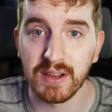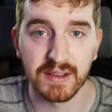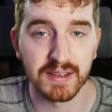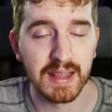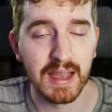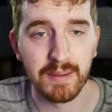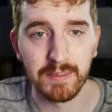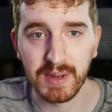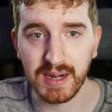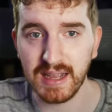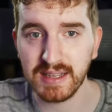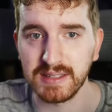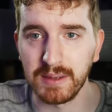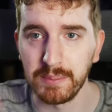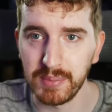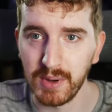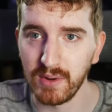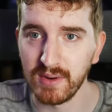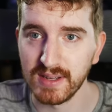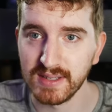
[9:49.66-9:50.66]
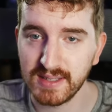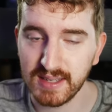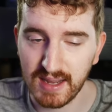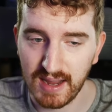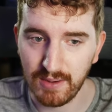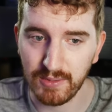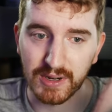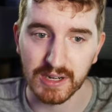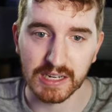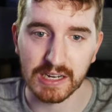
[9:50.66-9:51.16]
on that, but as a bonus, I
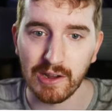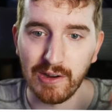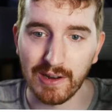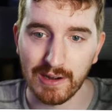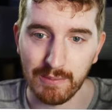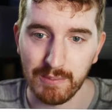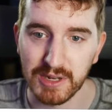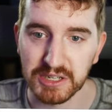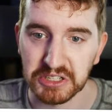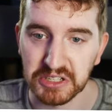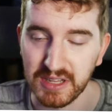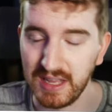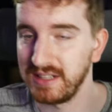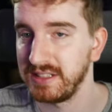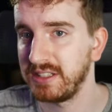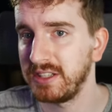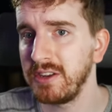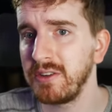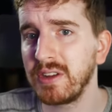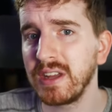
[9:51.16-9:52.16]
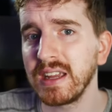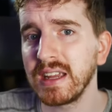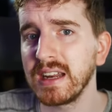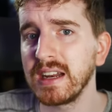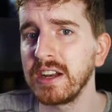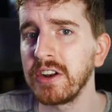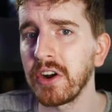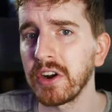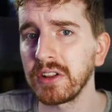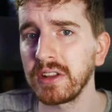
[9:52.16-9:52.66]
wanted to go on and mention that so you can get
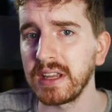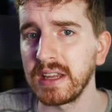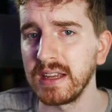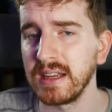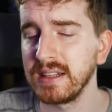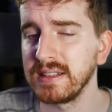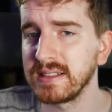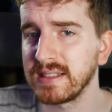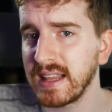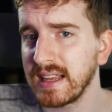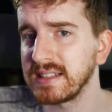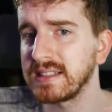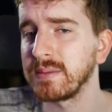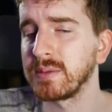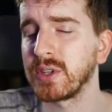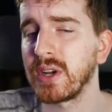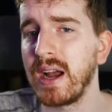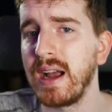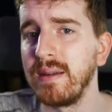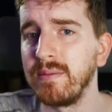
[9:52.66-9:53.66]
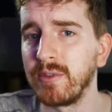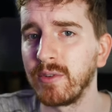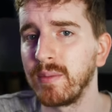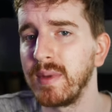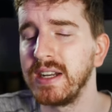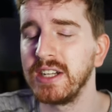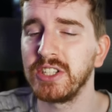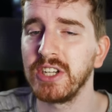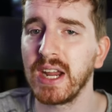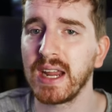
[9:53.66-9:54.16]
in early and stay subscribed for me
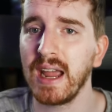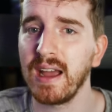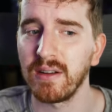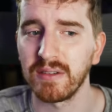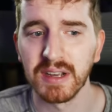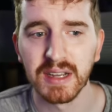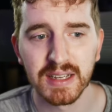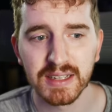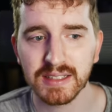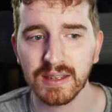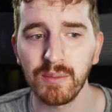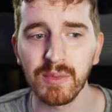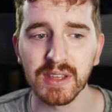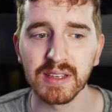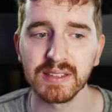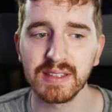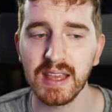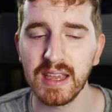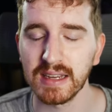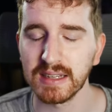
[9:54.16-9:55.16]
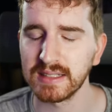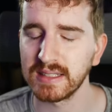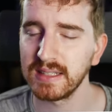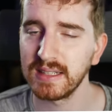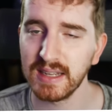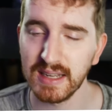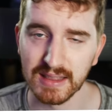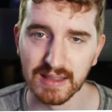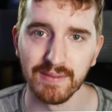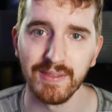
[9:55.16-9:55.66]
to check out some of these things
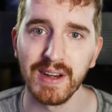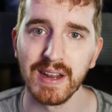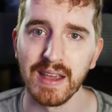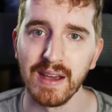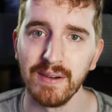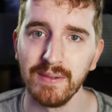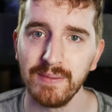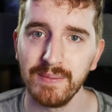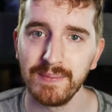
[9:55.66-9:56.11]
in the video.